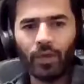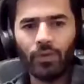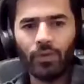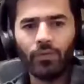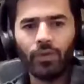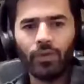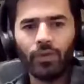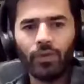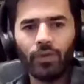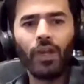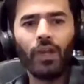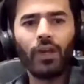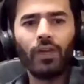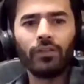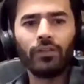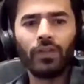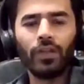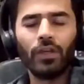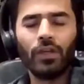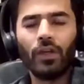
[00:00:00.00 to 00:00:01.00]
can very
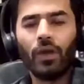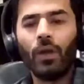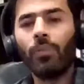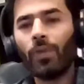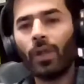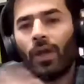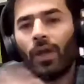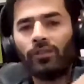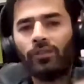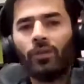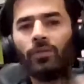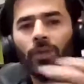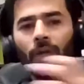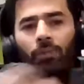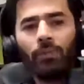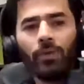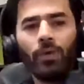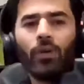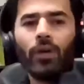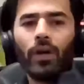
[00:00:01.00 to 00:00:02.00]
clearly say apply for my
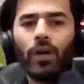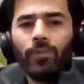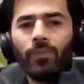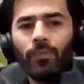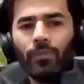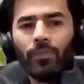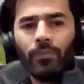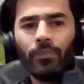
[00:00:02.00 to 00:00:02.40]
program.